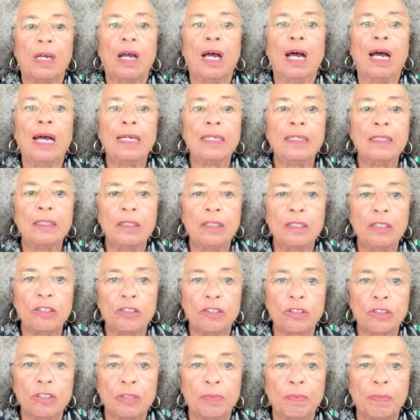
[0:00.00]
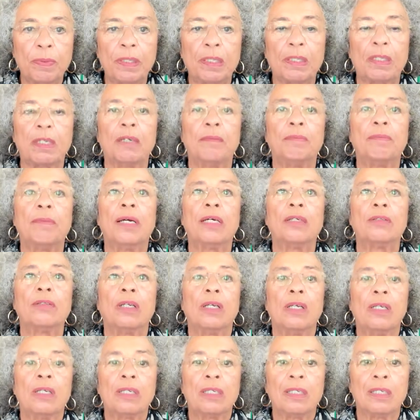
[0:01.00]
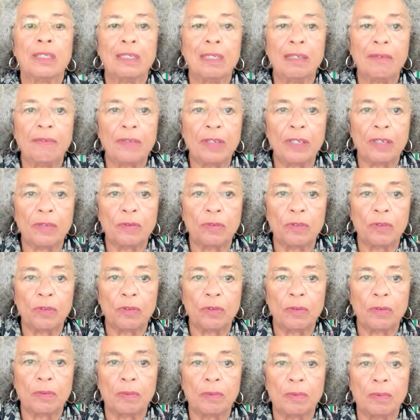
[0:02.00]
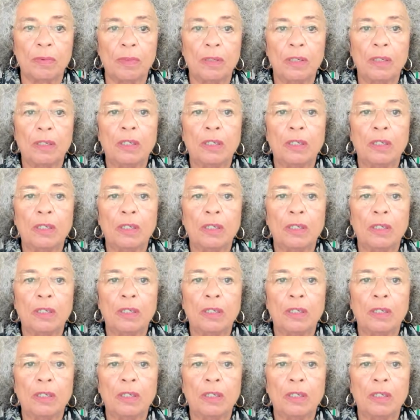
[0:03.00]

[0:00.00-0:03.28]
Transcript: I need to speak about living room,